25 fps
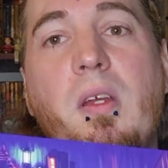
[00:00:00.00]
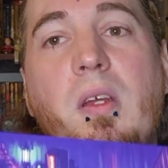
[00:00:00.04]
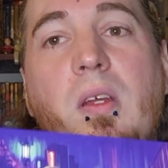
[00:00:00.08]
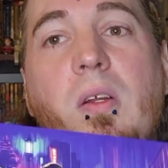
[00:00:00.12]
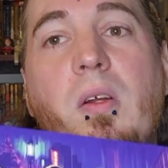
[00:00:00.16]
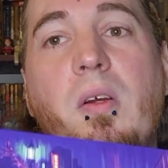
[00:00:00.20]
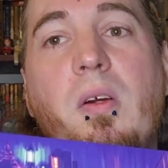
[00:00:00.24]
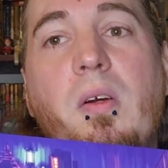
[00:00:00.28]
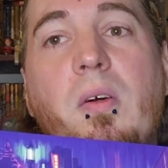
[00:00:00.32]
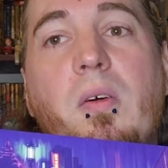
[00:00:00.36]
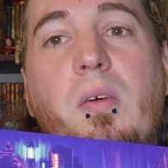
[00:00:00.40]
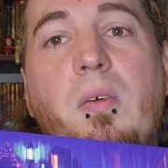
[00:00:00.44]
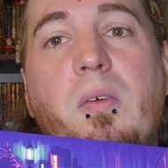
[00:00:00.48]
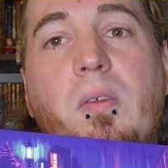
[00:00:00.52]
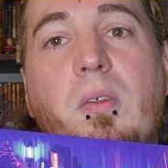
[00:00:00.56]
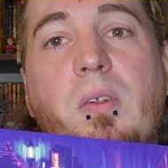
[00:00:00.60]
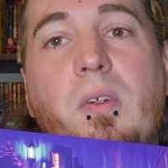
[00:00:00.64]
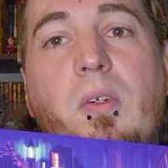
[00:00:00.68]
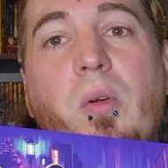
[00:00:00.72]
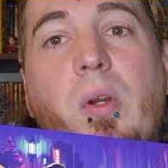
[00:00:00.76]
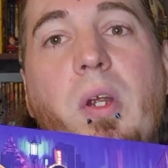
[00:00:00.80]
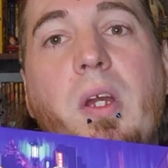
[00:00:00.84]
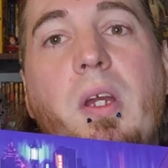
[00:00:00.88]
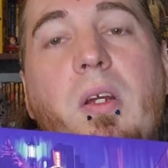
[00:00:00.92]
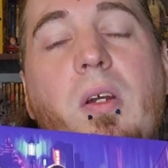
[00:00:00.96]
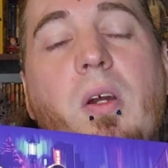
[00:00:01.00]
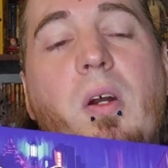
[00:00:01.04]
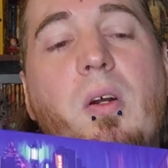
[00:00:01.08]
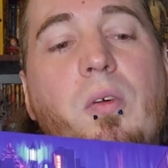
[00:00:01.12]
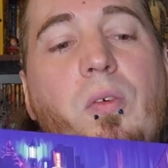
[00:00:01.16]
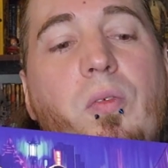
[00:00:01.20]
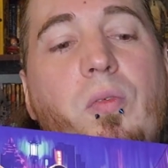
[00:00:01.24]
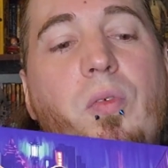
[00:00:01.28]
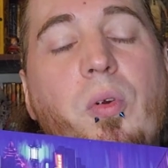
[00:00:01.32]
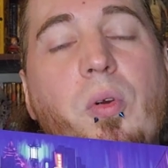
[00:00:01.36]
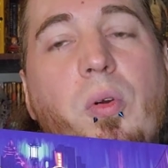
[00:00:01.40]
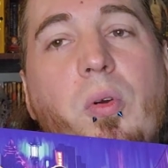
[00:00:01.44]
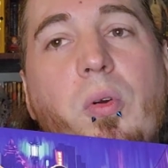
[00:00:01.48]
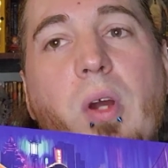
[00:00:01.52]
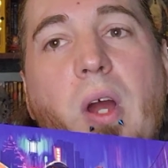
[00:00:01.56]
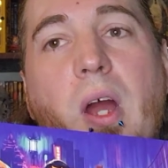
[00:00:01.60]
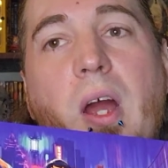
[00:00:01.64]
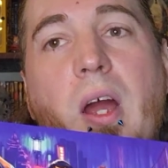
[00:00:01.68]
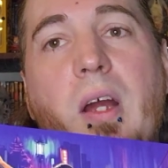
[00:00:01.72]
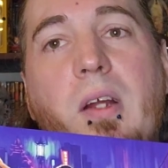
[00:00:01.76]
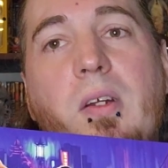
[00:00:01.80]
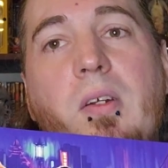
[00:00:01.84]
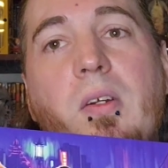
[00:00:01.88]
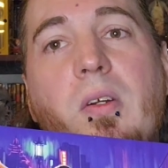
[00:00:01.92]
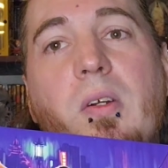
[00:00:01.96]
you know, great kung fu
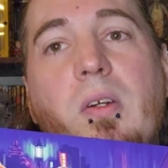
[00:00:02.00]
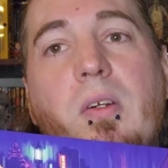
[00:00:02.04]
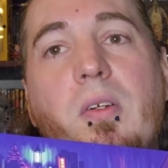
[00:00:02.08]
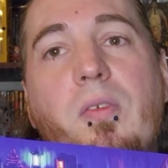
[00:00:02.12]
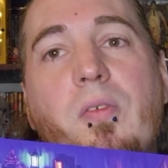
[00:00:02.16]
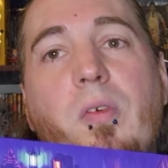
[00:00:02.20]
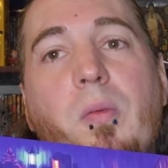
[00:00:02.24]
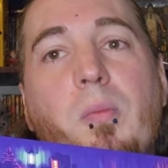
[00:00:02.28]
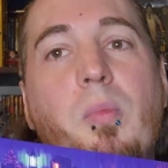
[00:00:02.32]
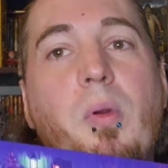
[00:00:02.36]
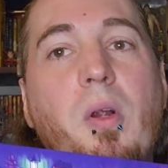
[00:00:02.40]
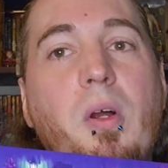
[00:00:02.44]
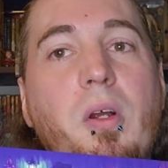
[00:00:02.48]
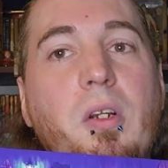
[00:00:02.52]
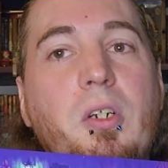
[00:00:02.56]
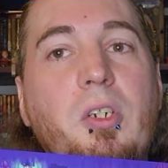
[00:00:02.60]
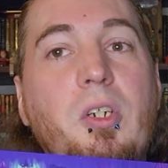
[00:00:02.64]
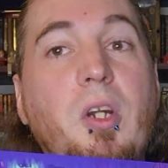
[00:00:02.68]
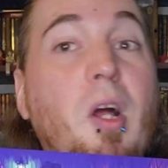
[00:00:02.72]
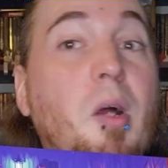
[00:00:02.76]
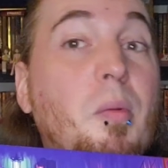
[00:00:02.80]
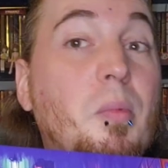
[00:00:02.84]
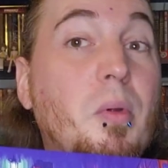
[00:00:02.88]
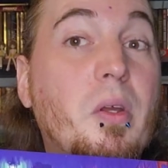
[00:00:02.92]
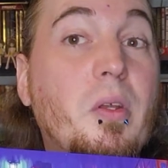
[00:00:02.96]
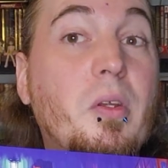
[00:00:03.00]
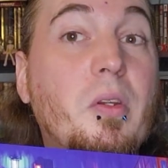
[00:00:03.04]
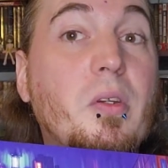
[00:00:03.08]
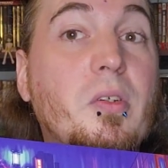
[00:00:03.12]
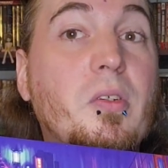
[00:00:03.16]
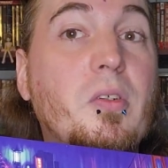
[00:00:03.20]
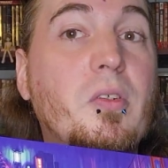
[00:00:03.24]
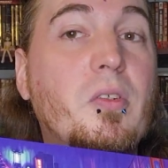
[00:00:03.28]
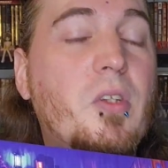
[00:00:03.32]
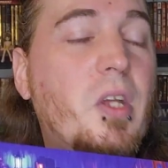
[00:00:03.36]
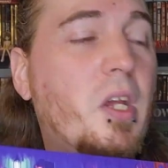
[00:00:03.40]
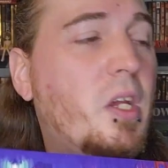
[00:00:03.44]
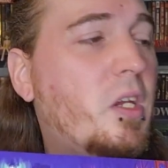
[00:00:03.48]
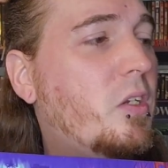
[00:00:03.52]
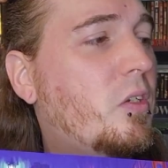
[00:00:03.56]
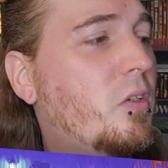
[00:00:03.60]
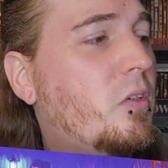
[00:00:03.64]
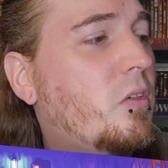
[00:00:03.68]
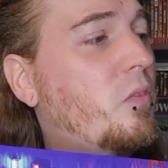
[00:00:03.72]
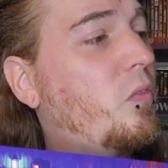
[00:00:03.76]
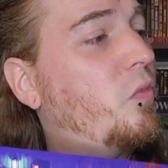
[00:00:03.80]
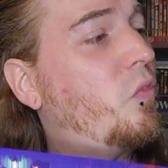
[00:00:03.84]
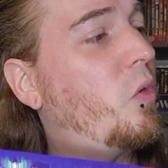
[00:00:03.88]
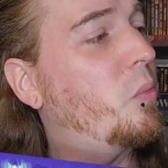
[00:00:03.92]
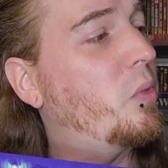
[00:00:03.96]
actors from Shaw Brothers
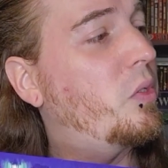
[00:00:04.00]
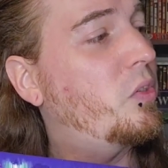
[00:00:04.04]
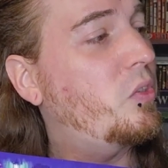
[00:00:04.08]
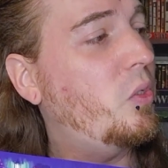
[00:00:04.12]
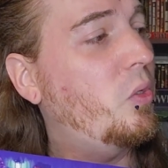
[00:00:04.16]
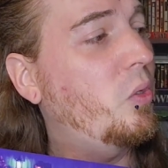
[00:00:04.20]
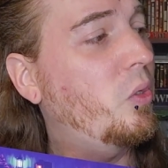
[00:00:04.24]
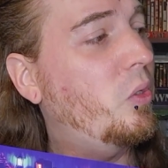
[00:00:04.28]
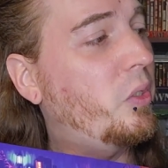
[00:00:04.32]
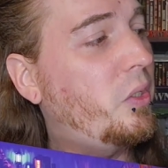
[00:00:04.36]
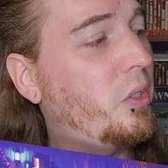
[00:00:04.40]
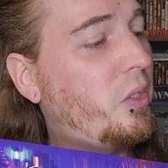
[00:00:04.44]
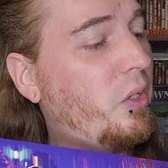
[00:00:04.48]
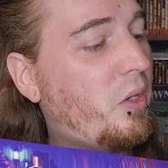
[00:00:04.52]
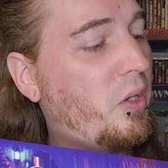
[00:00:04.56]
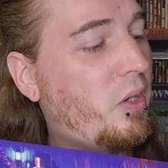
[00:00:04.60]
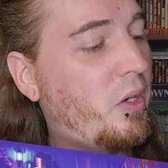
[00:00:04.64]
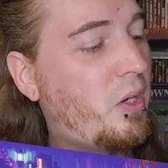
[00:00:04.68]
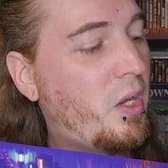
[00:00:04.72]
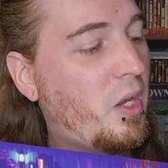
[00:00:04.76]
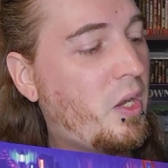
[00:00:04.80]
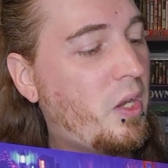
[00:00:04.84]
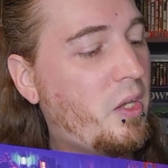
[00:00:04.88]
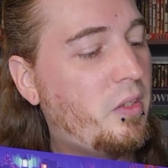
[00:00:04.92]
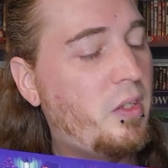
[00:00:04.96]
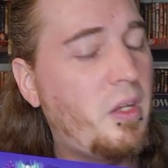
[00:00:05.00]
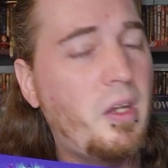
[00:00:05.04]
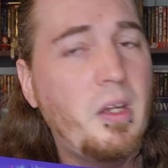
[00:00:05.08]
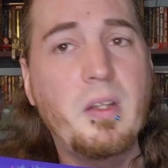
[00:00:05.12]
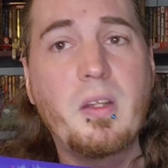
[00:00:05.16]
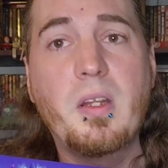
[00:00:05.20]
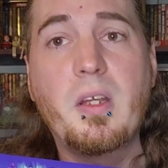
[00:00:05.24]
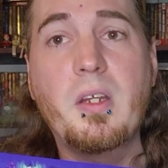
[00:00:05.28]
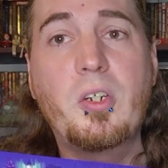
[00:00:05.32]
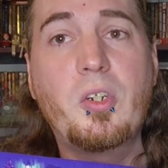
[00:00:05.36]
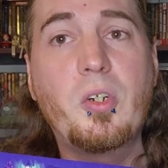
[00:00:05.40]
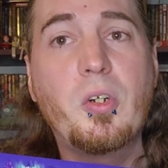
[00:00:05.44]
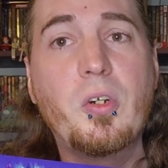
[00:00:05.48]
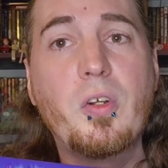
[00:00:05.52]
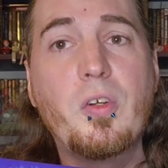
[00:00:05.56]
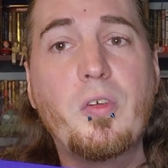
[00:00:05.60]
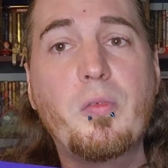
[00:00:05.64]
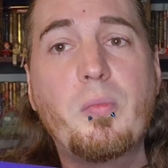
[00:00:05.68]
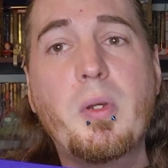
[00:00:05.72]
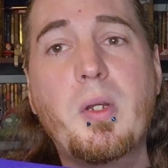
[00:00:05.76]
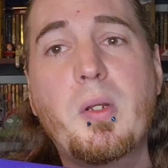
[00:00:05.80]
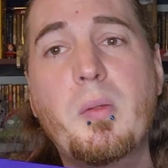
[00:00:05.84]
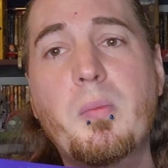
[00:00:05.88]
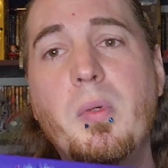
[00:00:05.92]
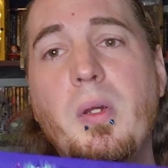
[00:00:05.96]
taken from us earlier than they should
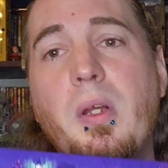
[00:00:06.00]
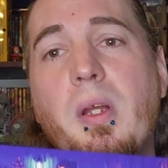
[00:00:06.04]
have been.